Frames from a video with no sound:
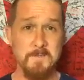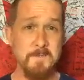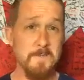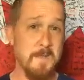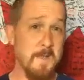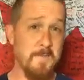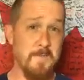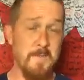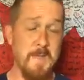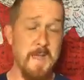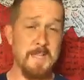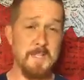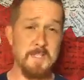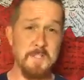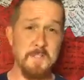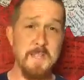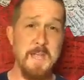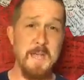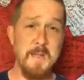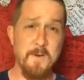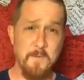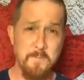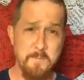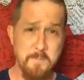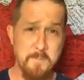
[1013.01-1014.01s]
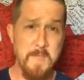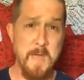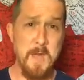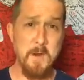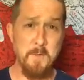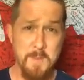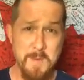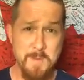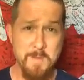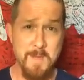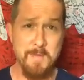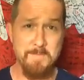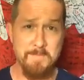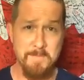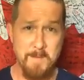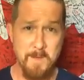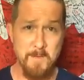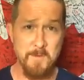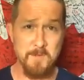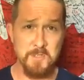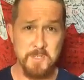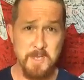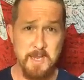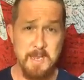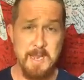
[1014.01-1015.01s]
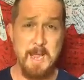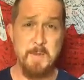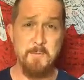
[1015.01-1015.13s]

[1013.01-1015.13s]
And that'll be my Father's Day.